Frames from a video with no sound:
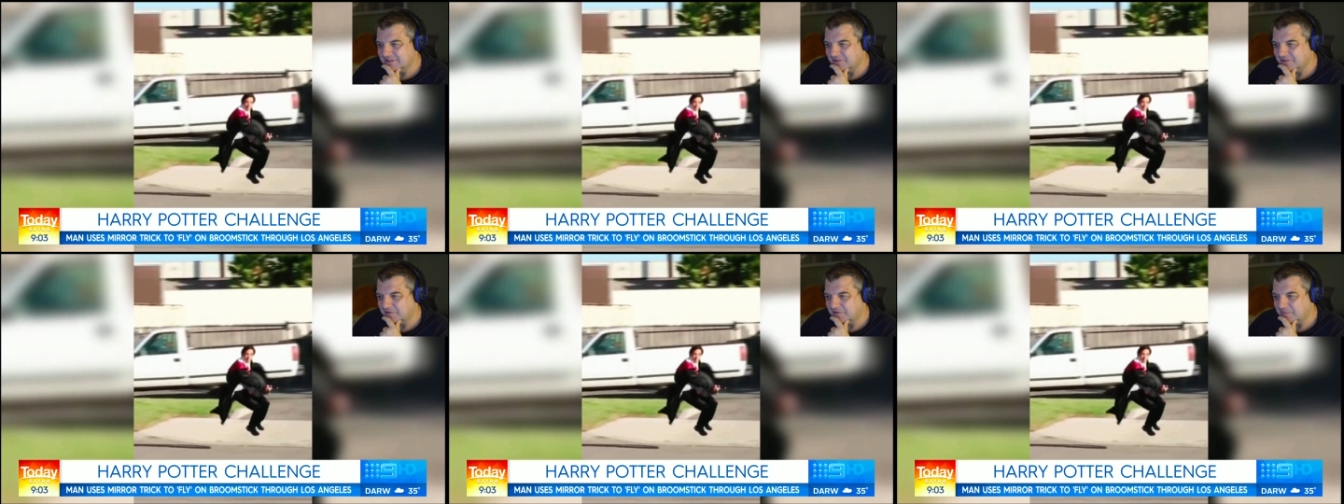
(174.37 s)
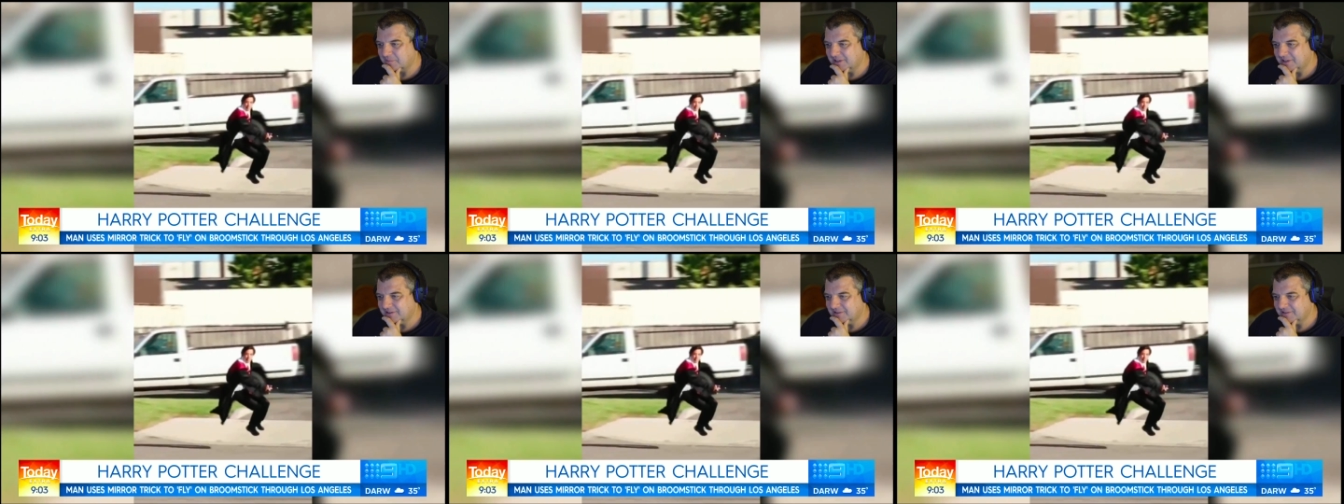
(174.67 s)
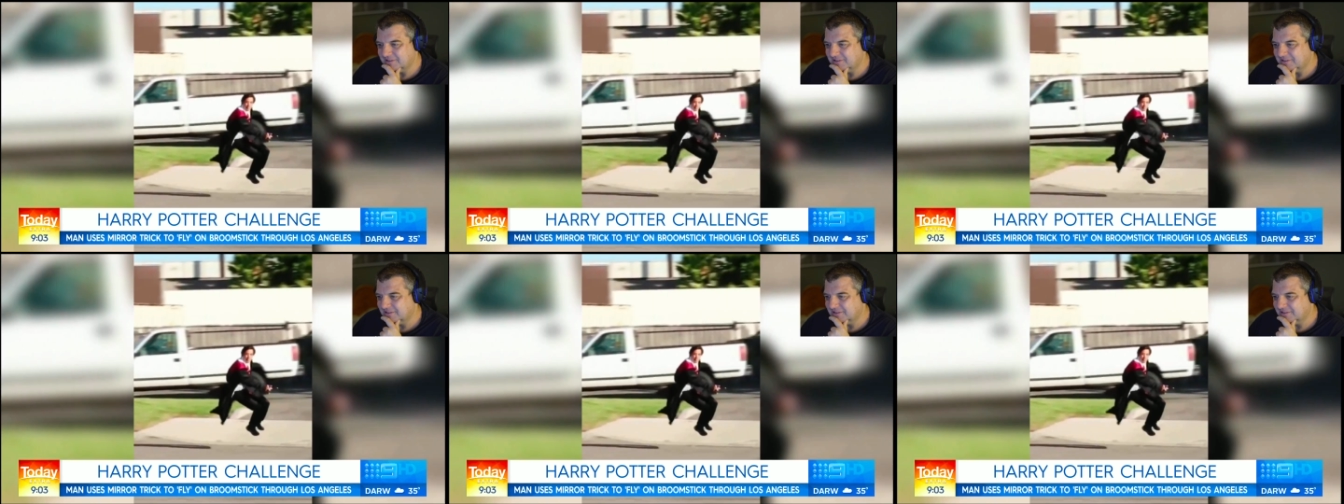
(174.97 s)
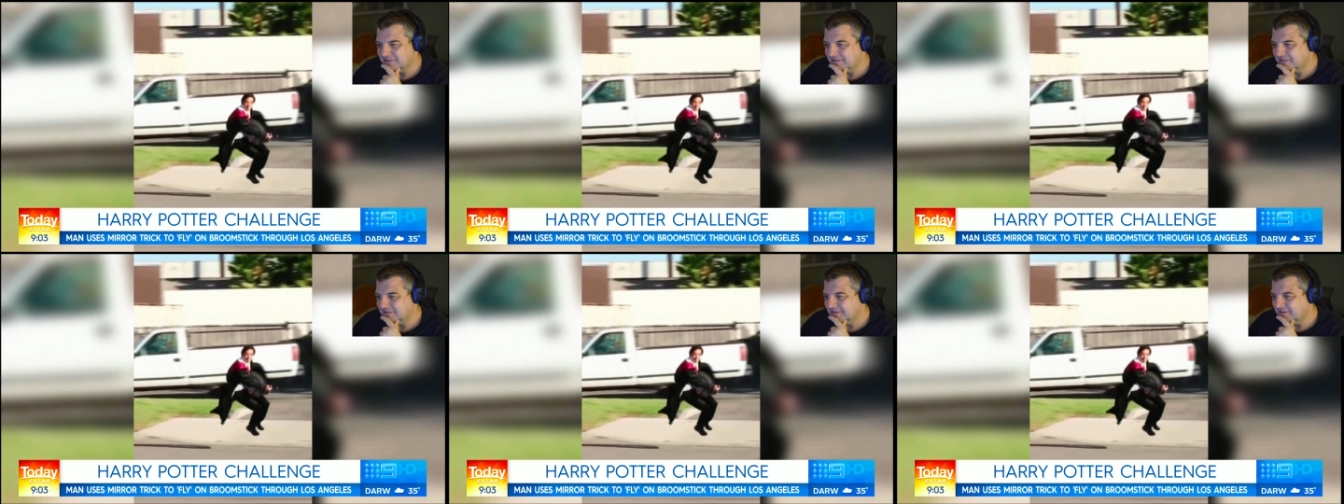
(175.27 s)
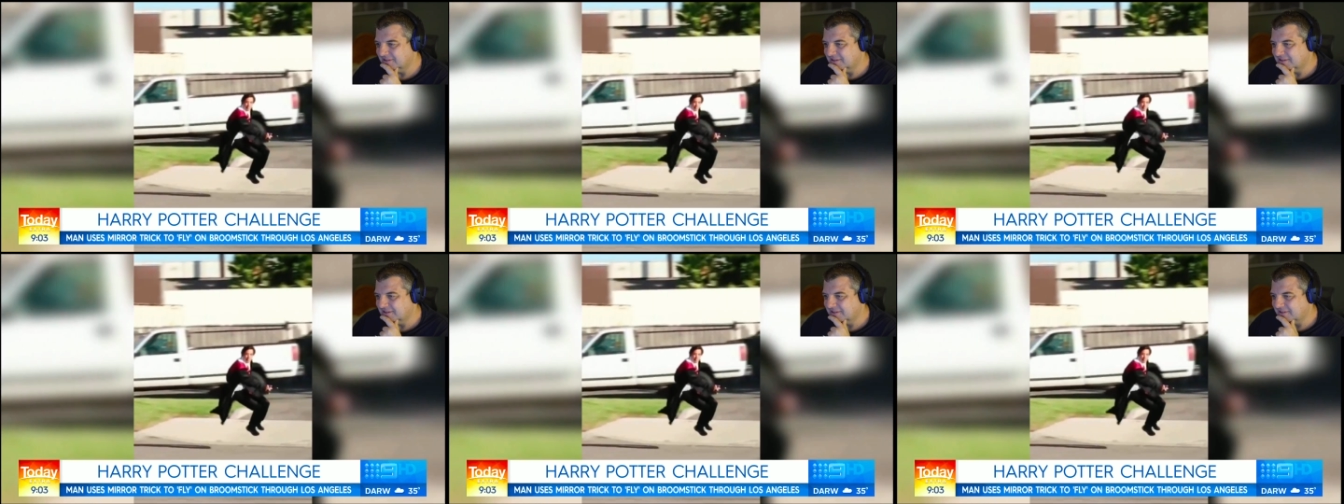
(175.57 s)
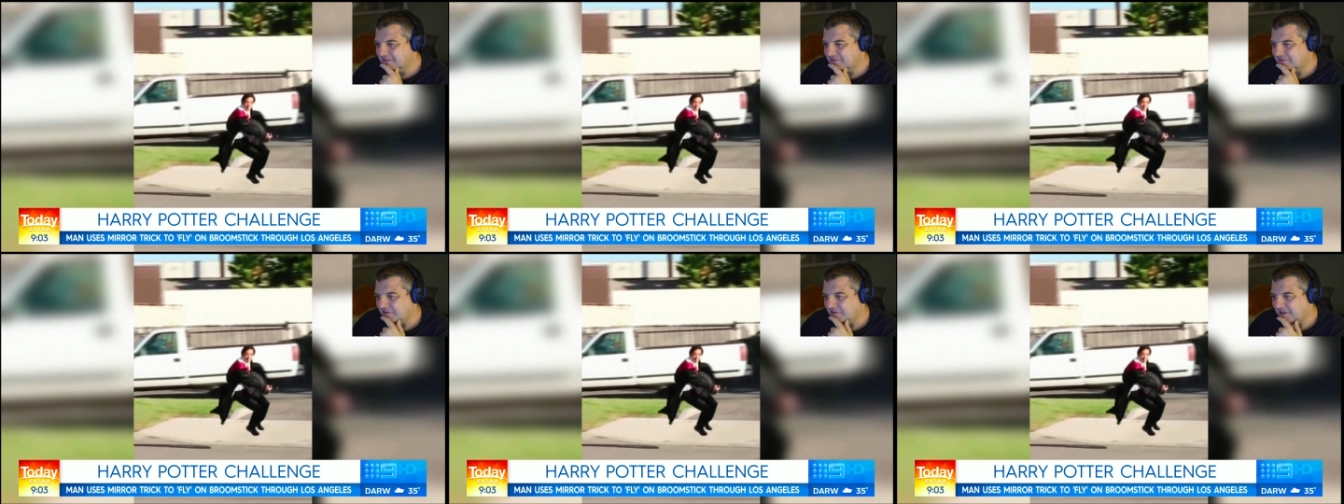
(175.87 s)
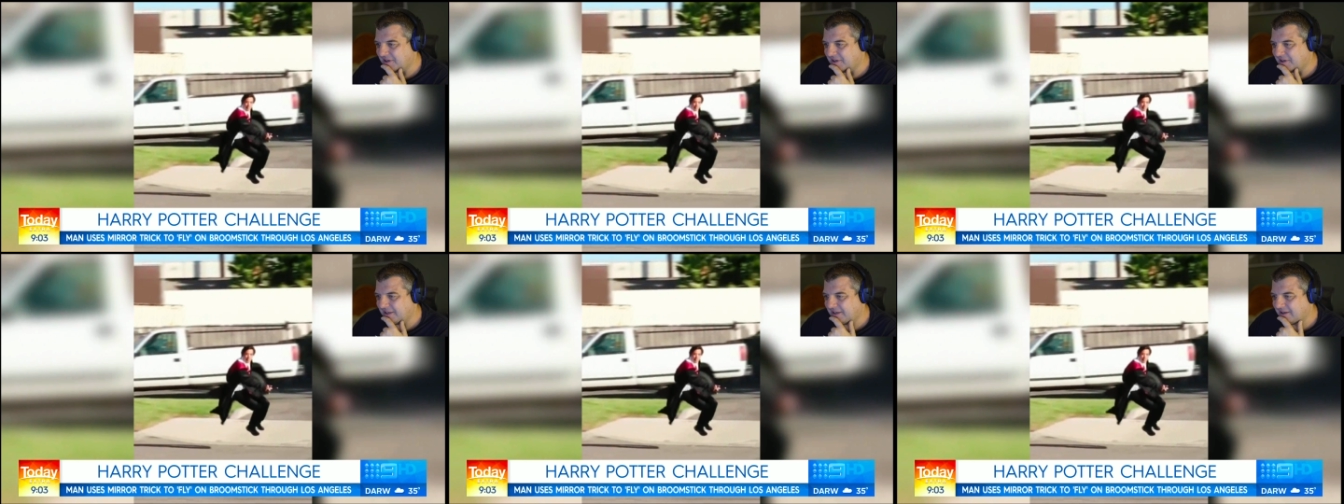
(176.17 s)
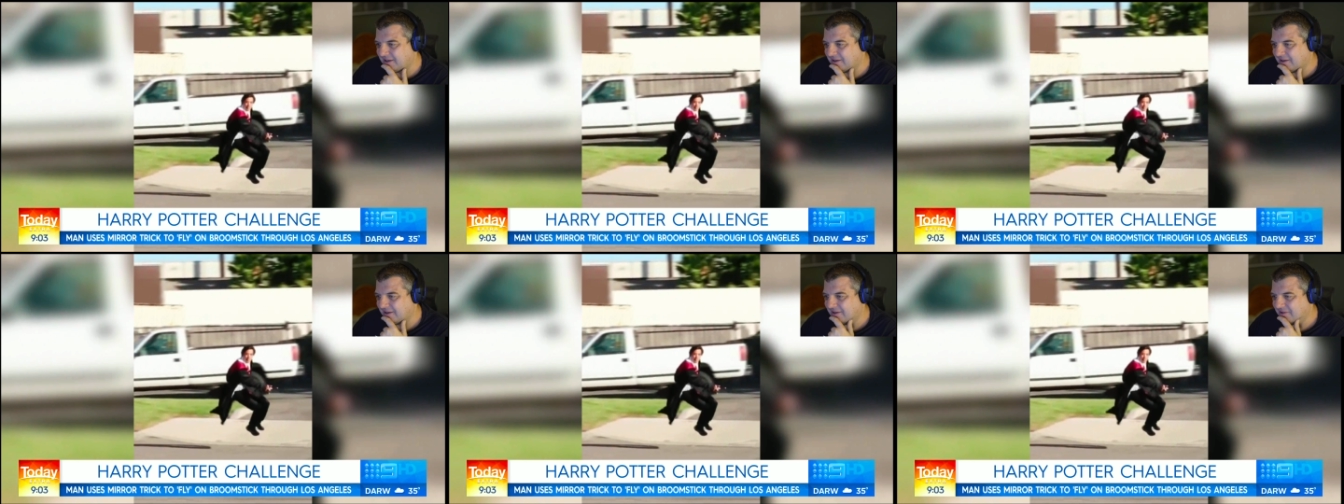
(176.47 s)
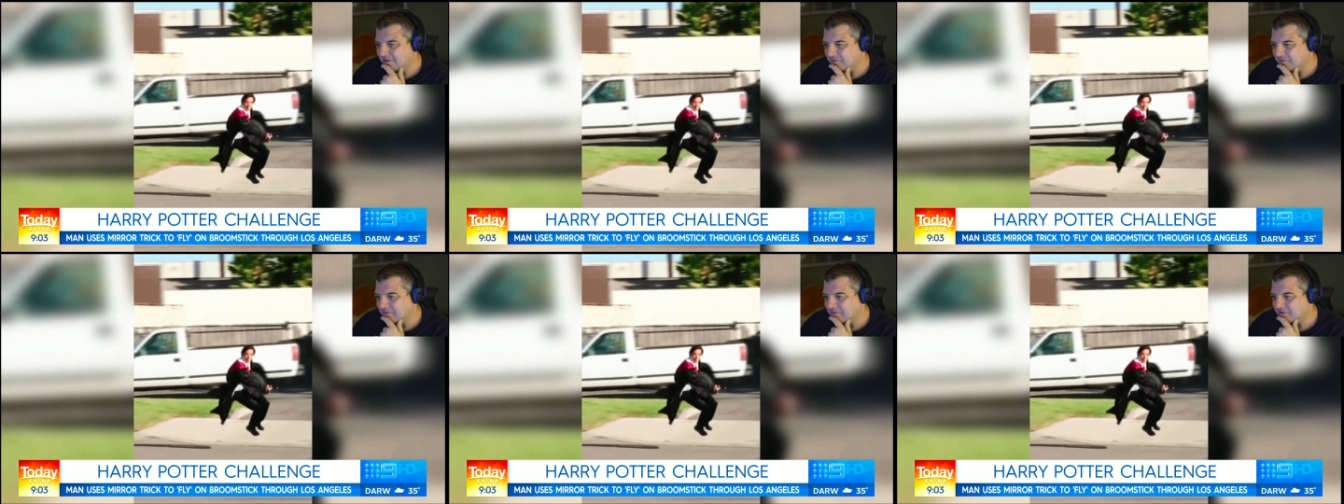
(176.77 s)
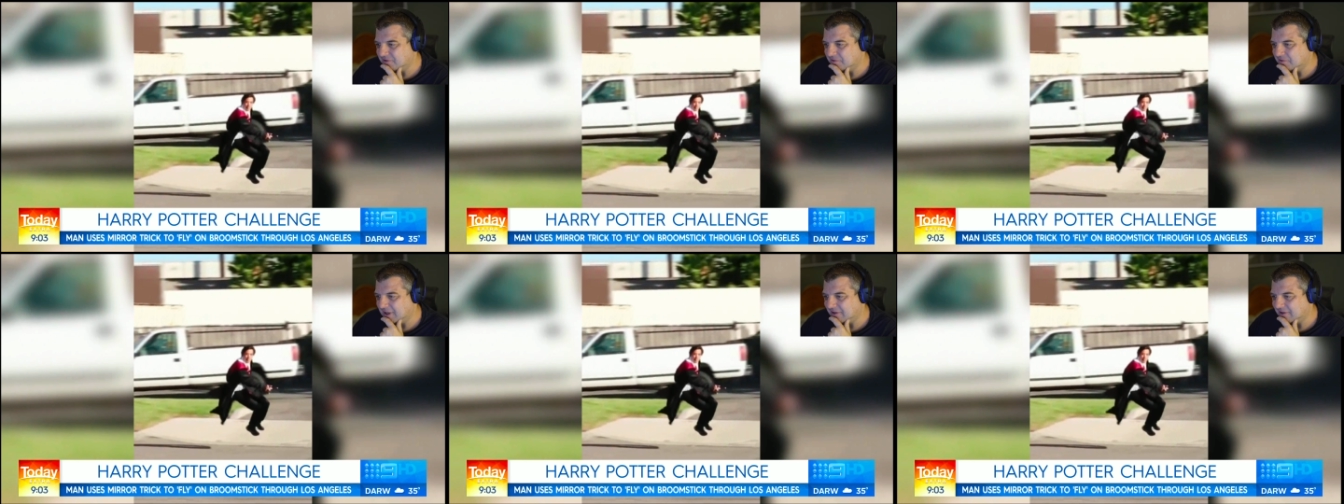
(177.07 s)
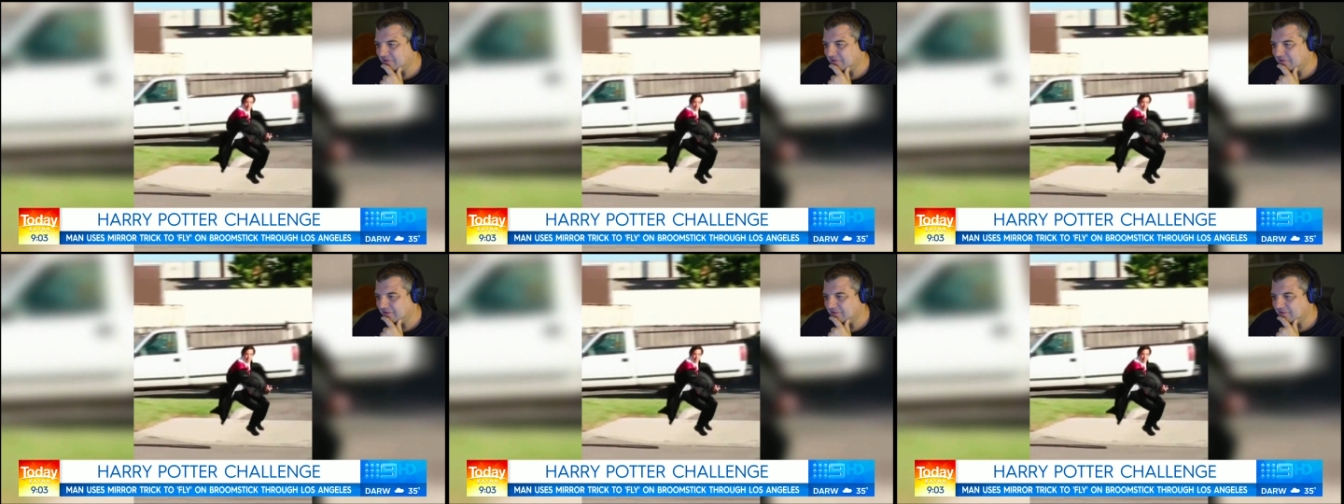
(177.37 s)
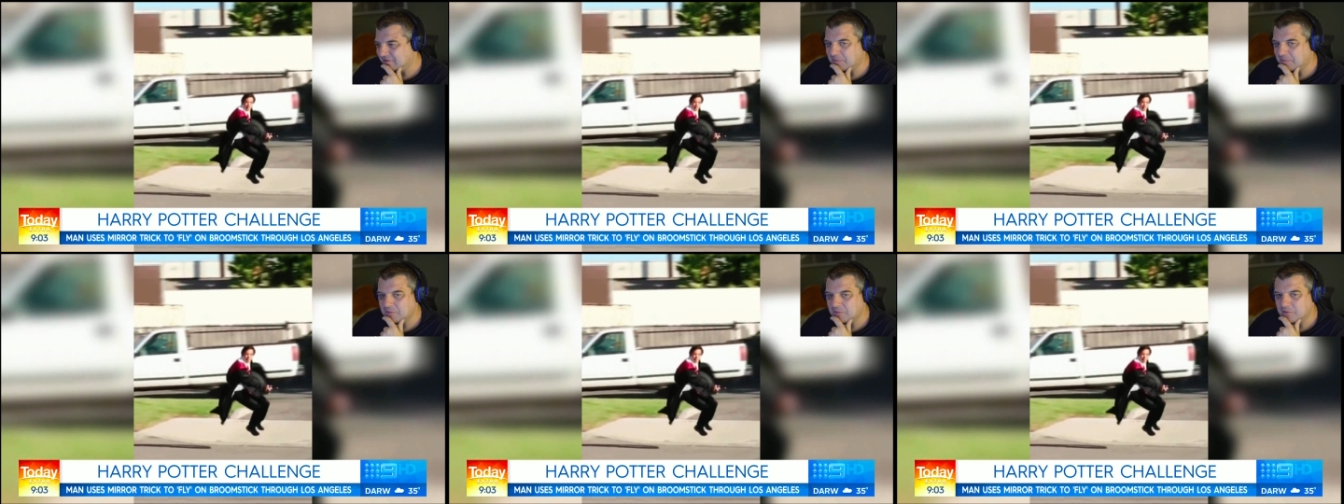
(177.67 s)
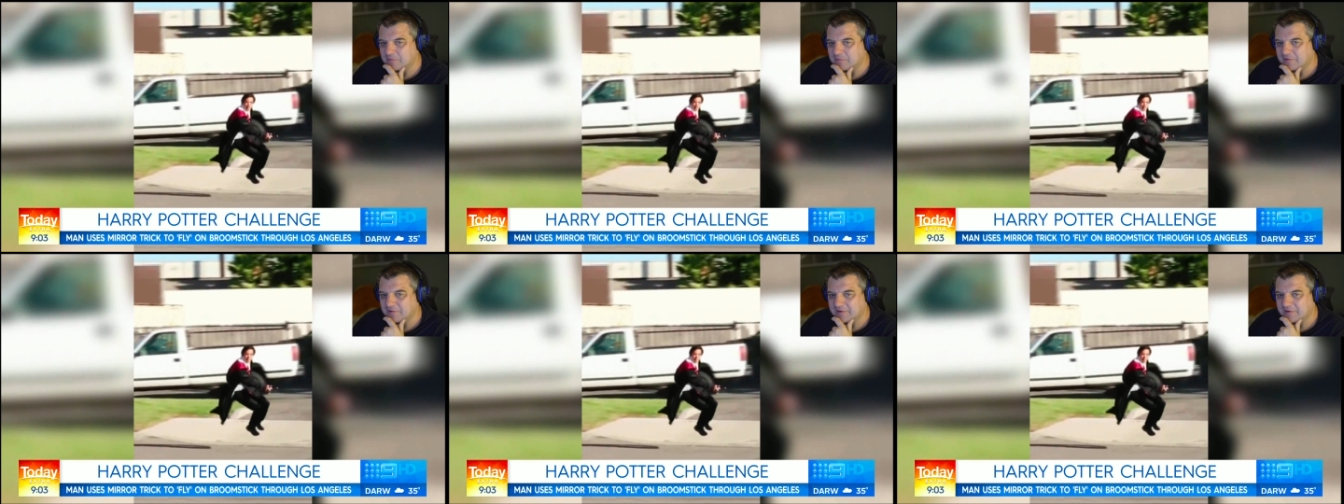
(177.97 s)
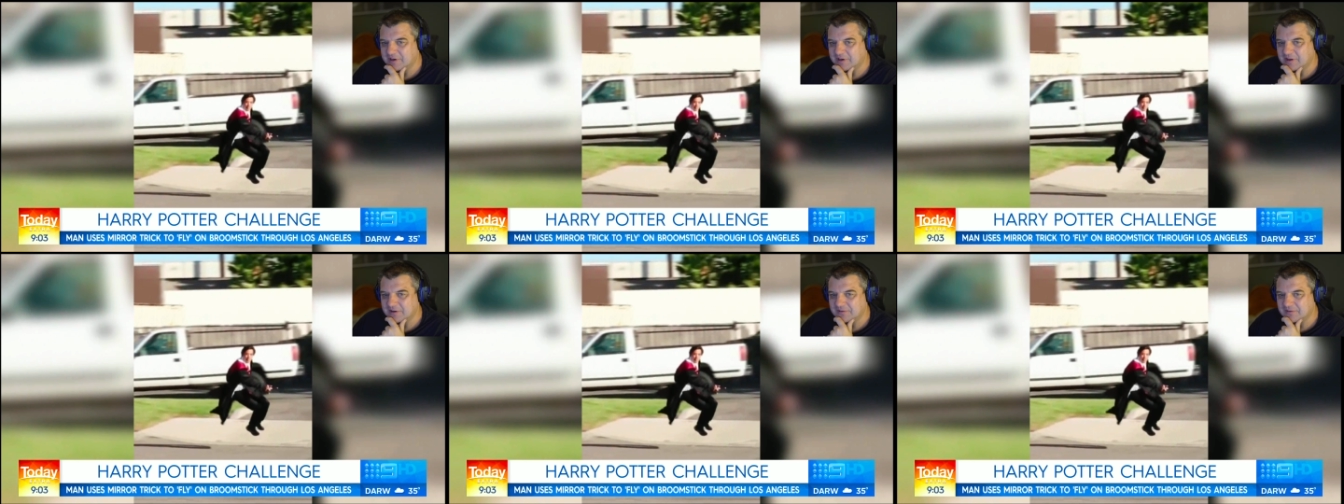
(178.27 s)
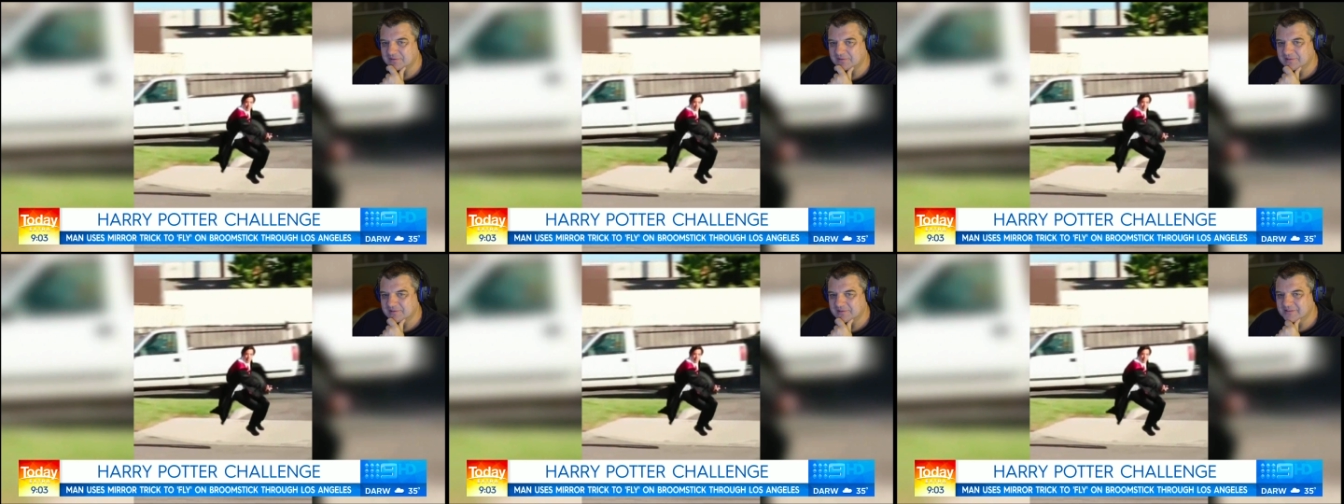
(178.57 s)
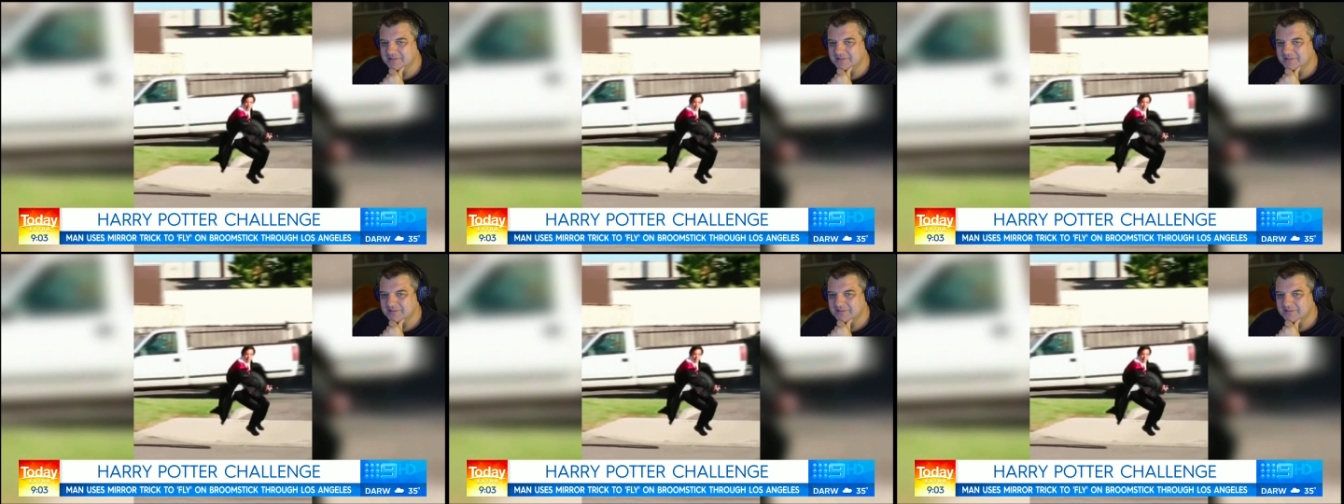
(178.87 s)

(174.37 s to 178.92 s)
You know what I mean? Right here, we should be able to see the skateboard, but we don't.